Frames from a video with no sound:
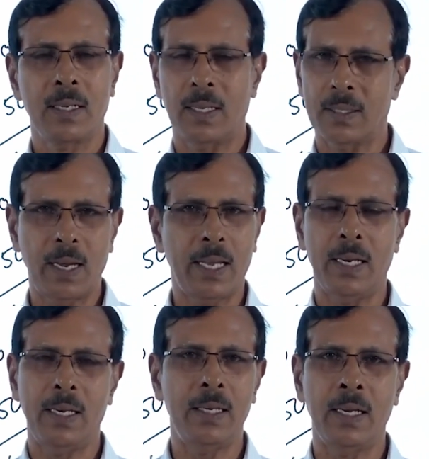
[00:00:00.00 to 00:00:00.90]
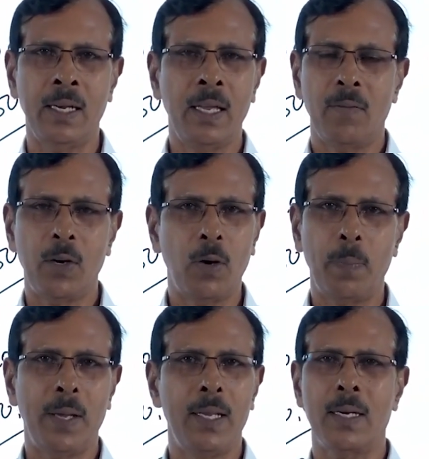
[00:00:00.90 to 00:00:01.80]
Just like in India, we don't
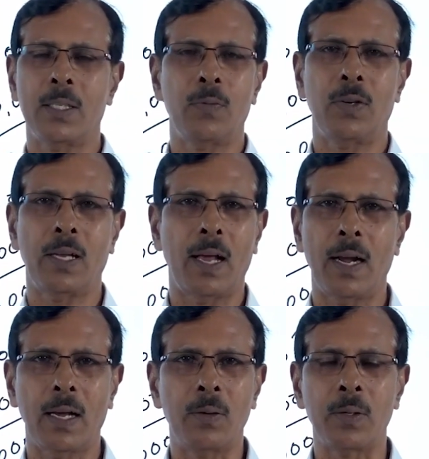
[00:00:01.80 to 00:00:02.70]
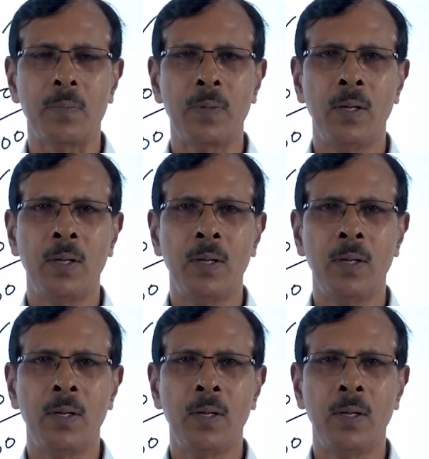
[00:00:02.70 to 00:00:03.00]
pay any interest for the current account.